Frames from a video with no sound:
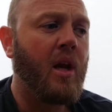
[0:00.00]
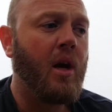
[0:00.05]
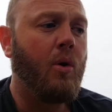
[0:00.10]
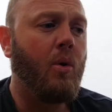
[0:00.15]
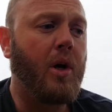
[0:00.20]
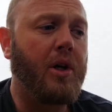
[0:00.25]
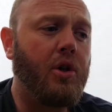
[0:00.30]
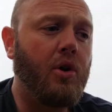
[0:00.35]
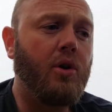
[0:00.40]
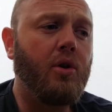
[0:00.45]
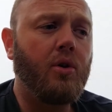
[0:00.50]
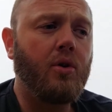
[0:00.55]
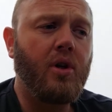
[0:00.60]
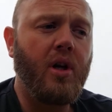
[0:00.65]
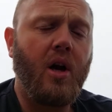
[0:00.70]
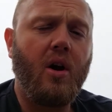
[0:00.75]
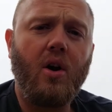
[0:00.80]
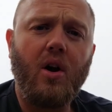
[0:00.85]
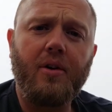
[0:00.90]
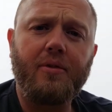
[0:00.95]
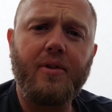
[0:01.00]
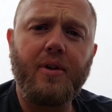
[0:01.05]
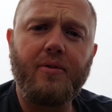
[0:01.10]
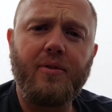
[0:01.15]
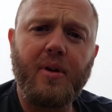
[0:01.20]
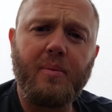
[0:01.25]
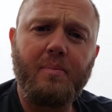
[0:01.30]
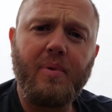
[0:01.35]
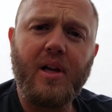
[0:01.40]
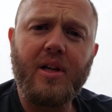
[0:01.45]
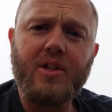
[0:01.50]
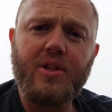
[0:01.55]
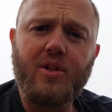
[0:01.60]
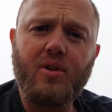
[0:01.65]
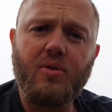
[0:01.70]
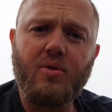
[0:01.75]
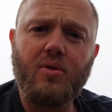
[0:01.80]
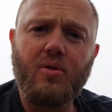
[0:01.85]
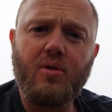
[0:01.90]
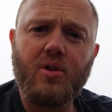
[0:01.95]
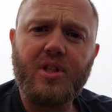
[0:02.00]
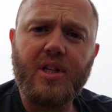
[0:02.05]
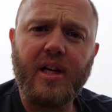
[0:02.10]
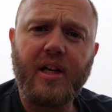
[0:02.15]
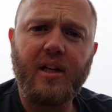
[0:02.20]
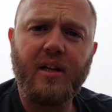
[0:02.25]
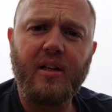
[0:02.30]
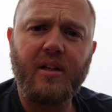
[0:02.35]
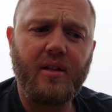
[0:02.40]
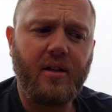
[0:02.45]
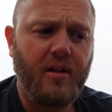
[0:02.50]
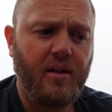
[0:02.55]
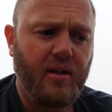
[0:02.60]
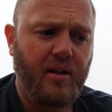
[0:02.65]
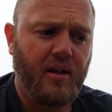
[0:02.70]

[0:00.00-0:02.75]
what you do now after you've replaced your second